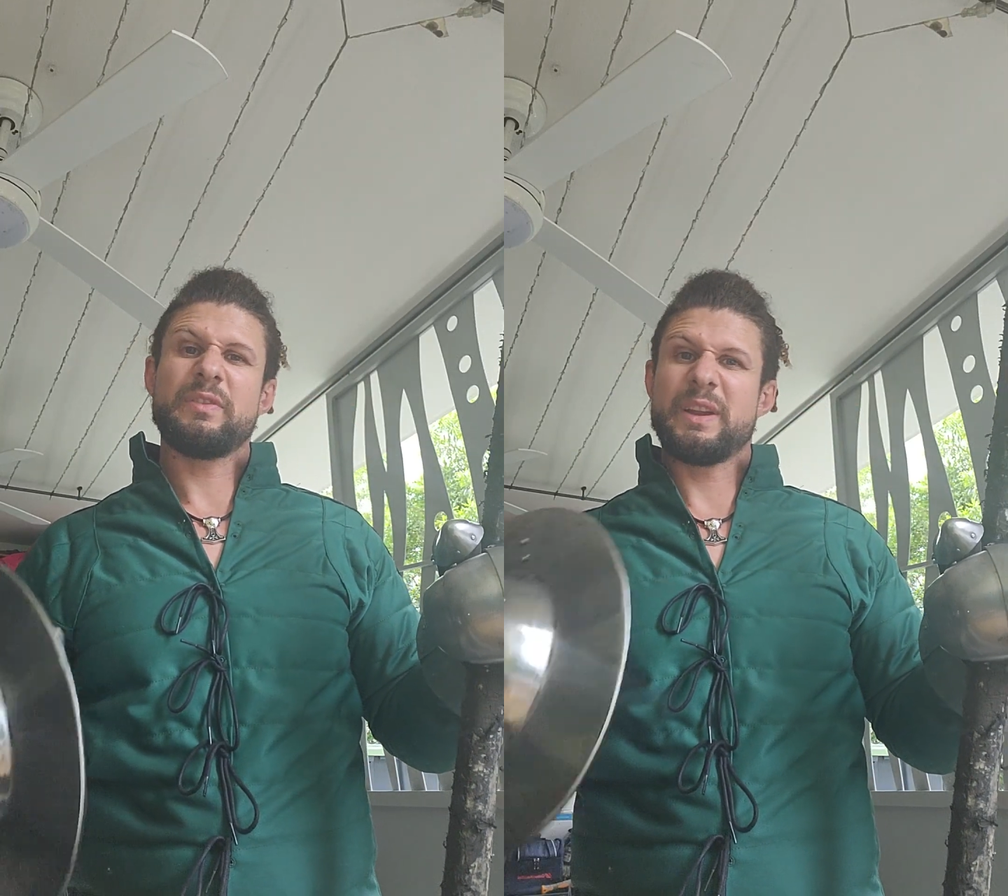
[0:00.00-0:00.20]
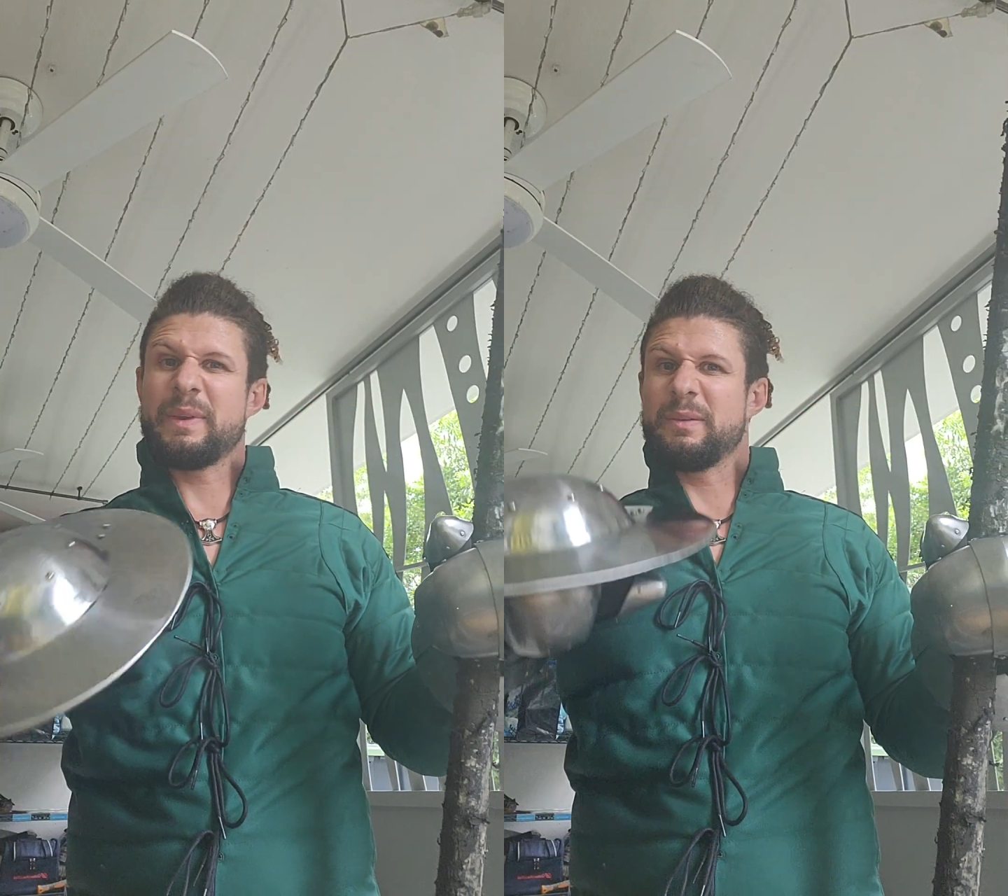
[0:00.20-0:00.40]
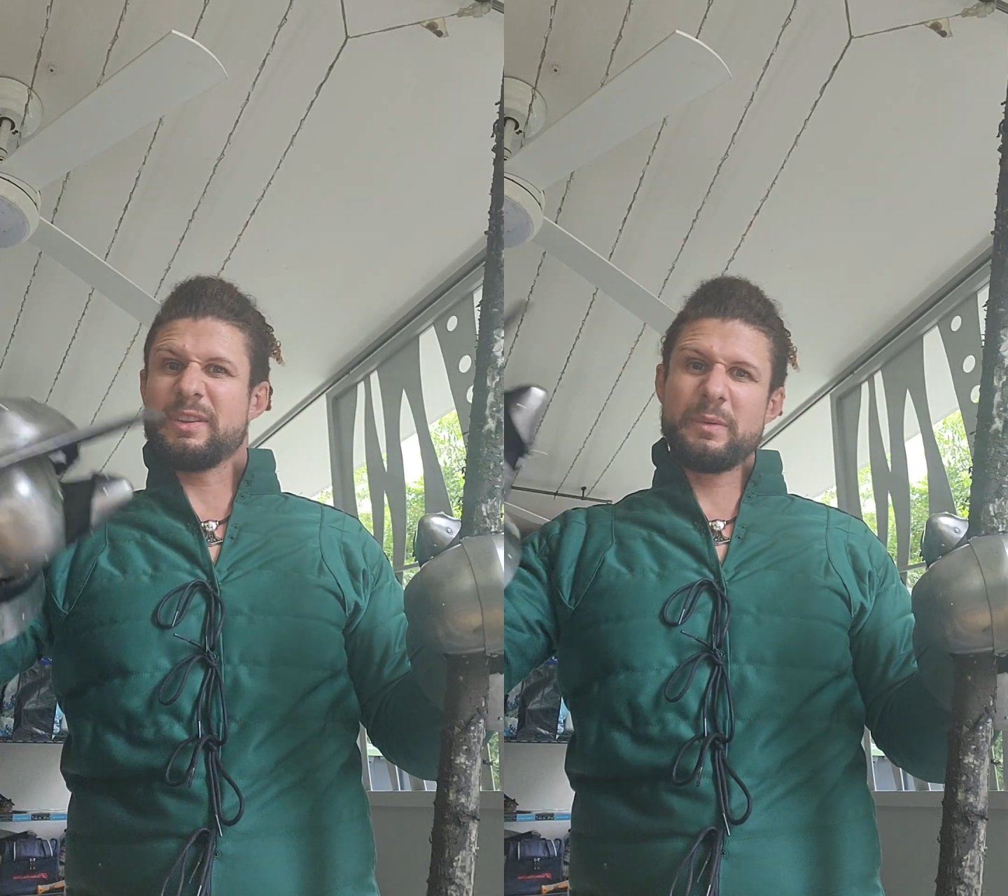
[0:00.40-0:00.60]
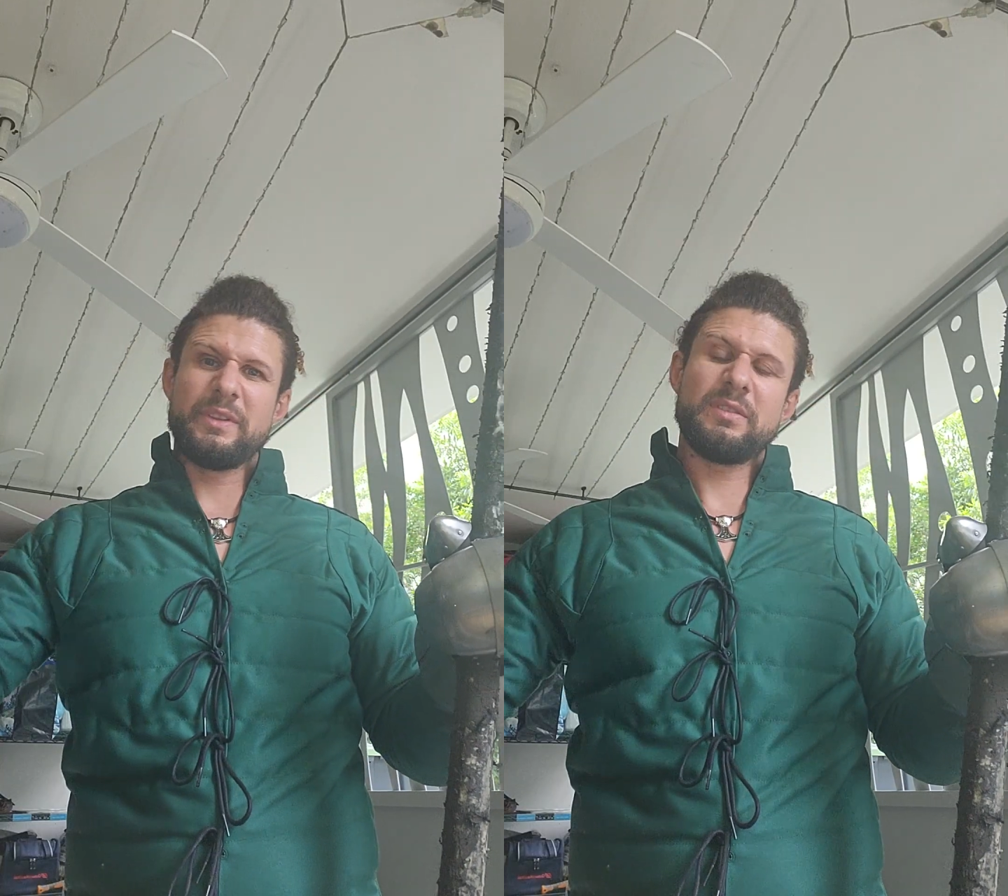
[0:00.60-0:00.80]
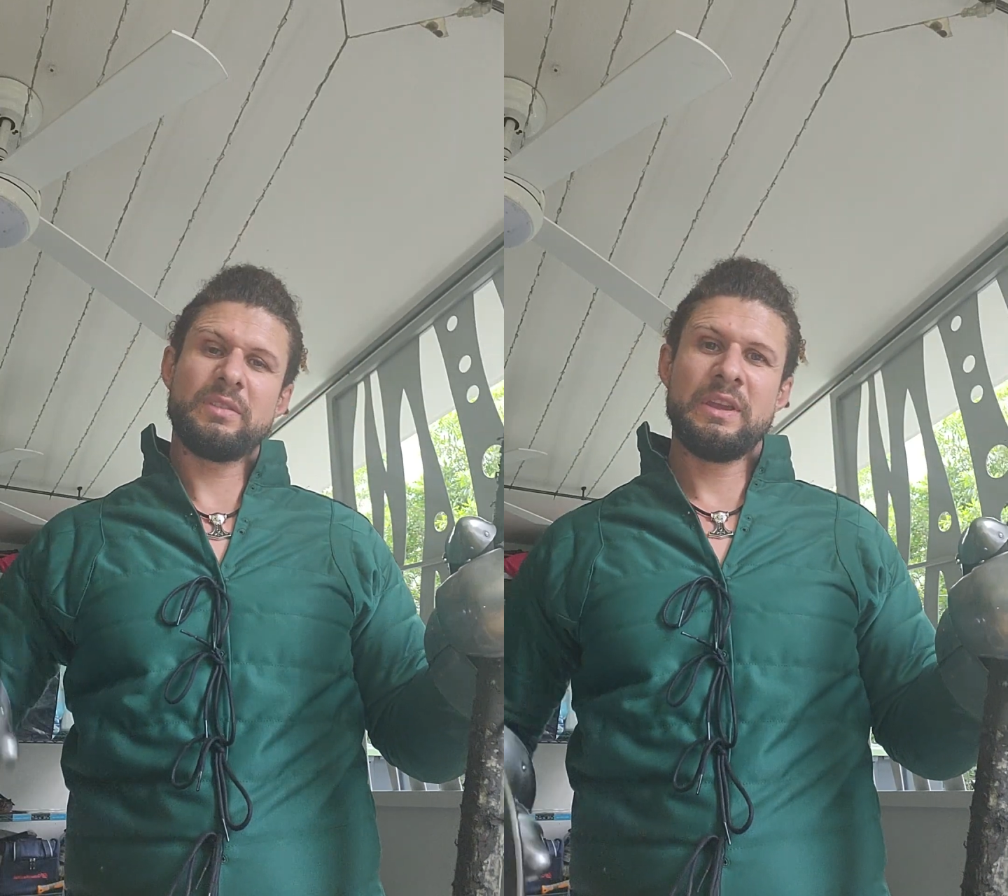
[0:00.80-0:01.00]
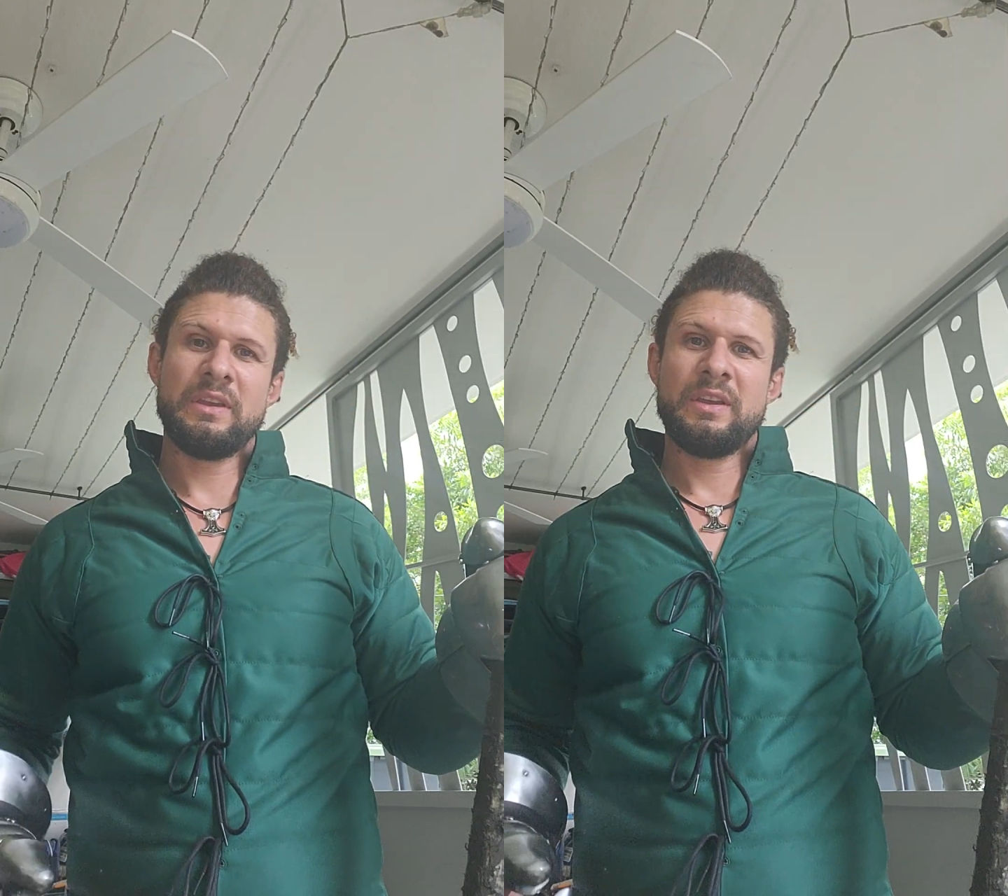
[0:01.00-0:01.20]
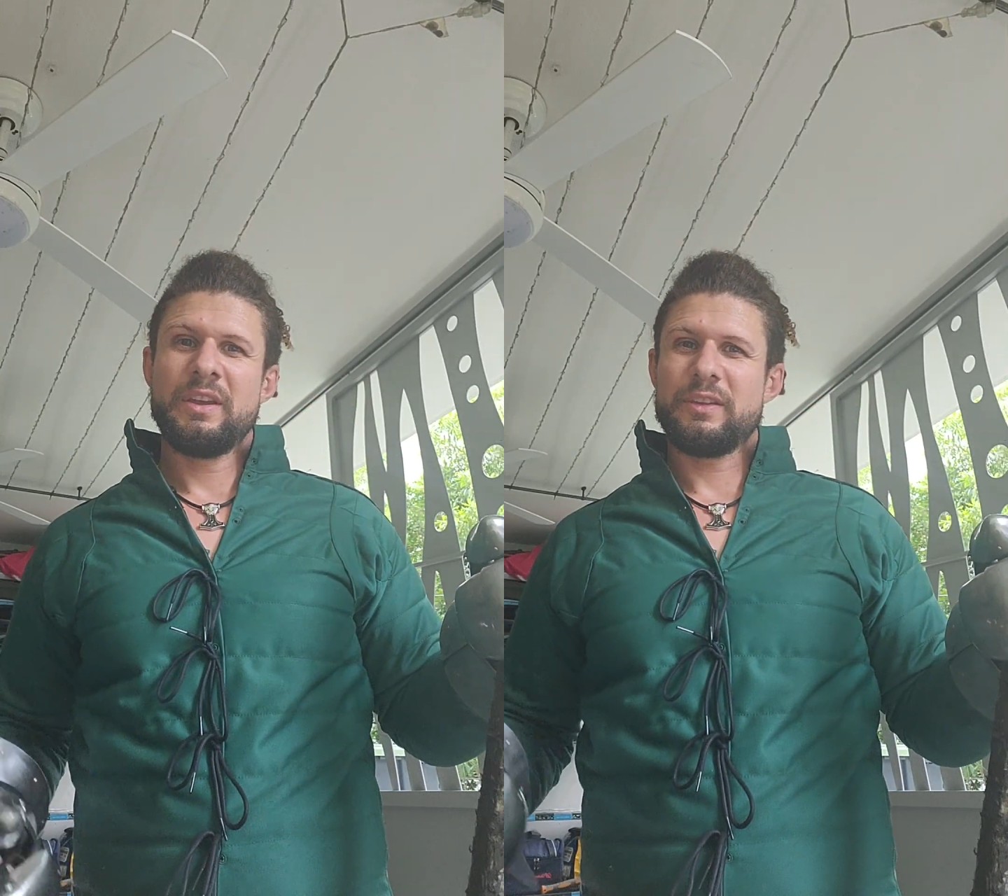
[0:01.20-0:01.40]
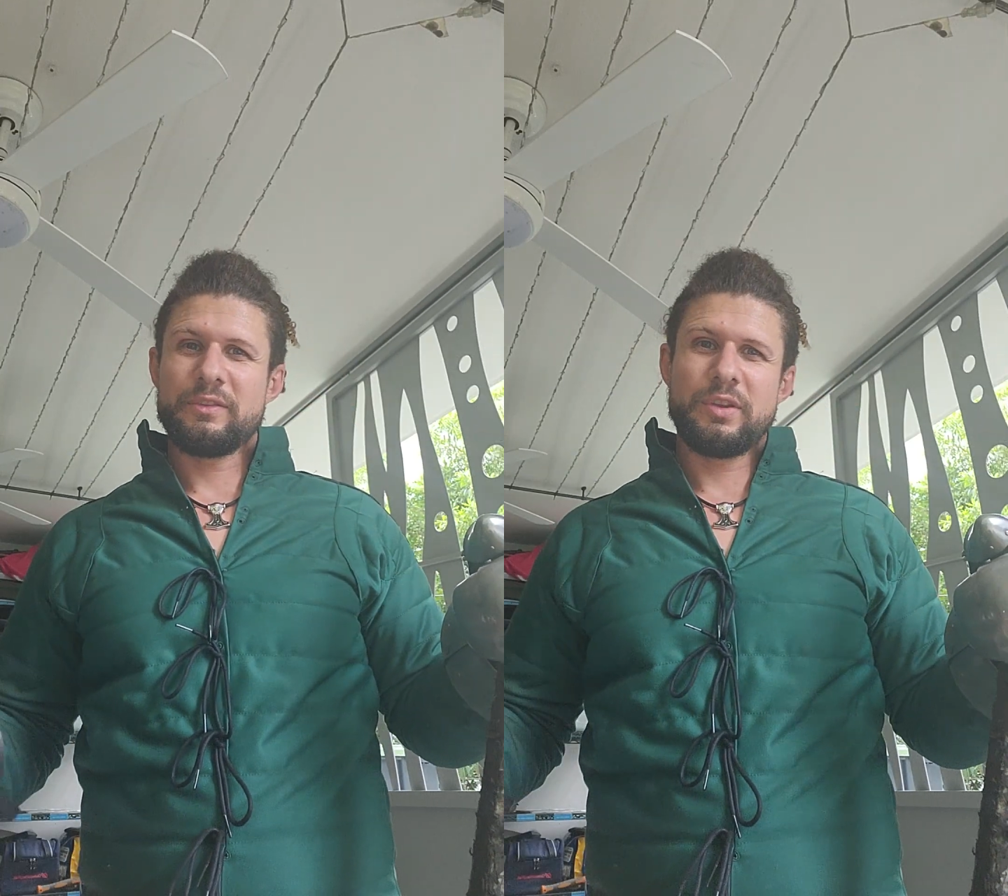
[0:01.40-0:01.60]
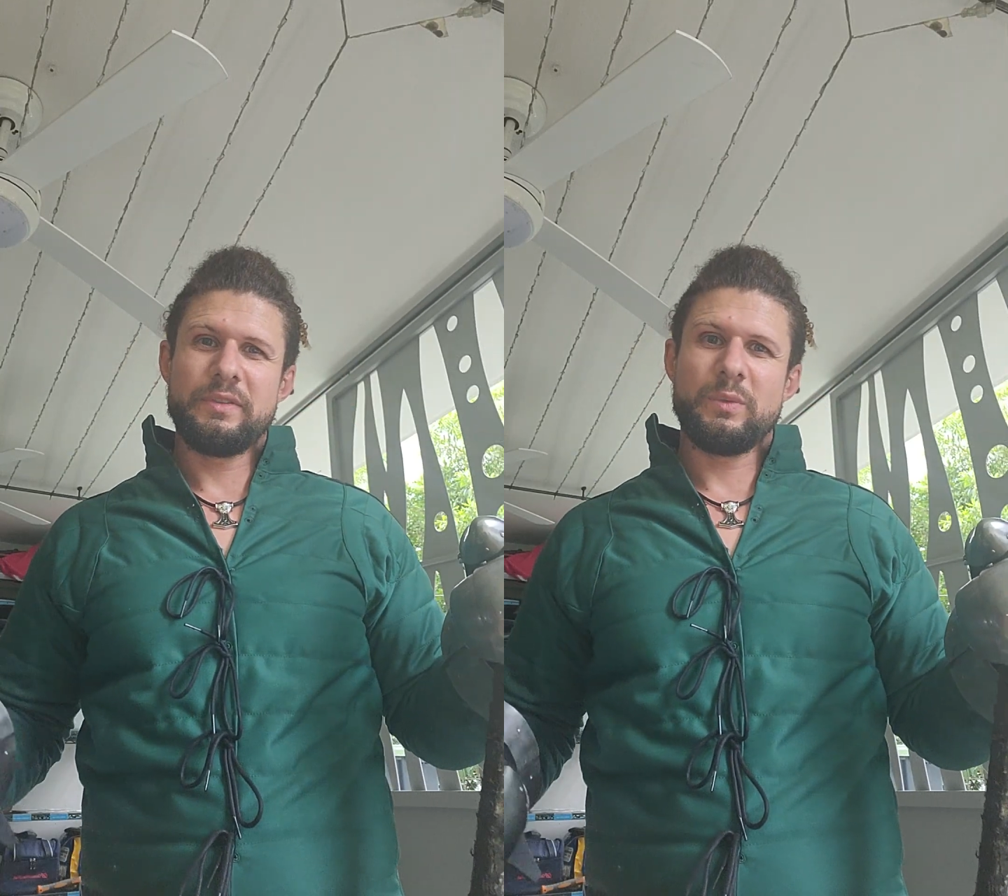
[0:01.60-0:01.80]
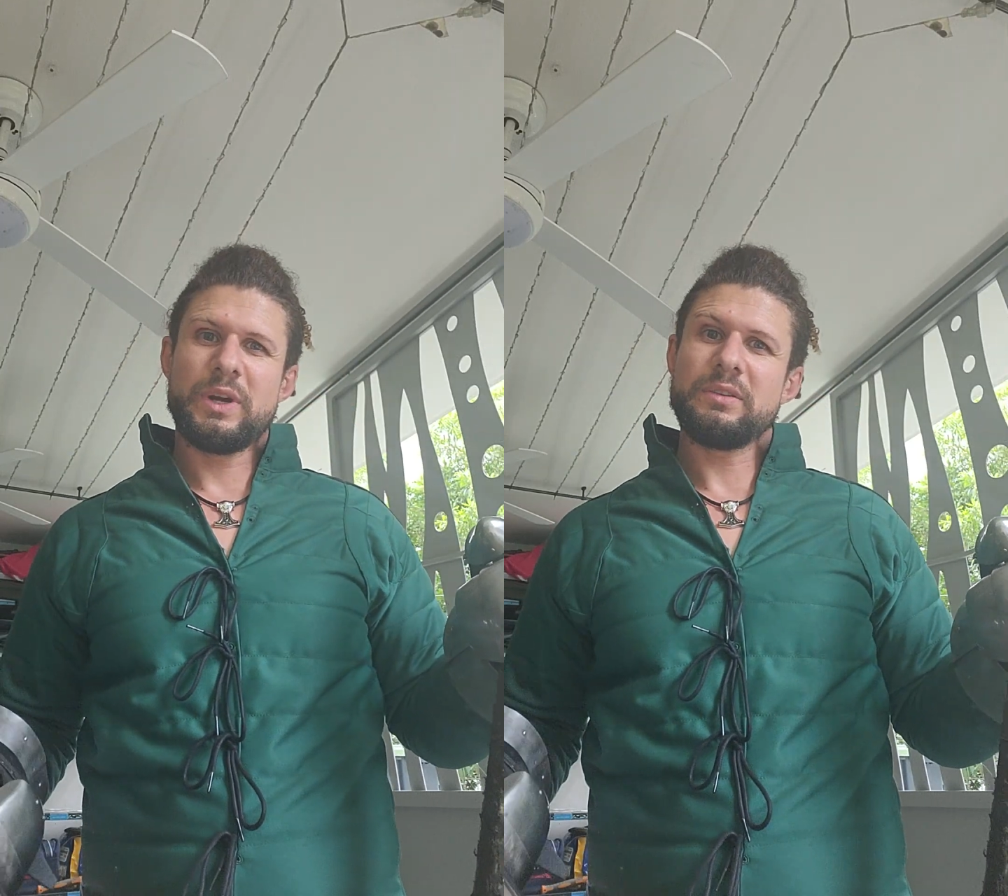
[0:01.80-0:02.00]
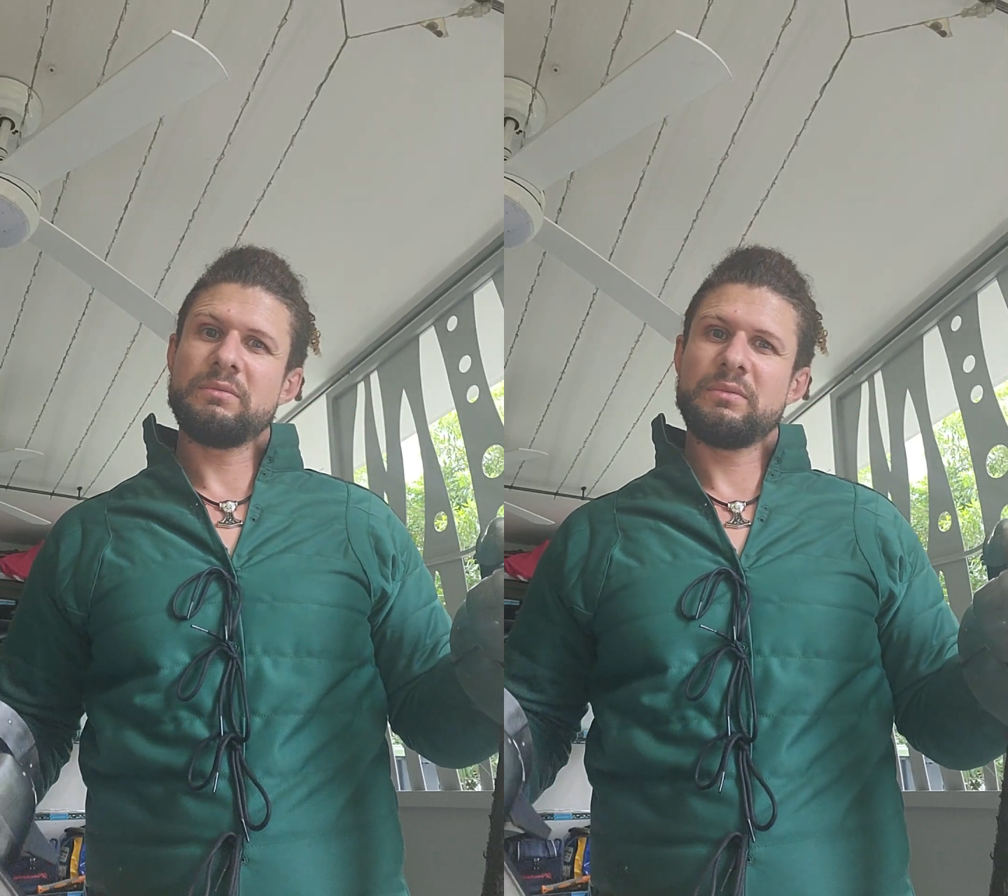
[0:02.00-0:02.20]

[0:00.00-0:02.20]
like maybe it's 2v1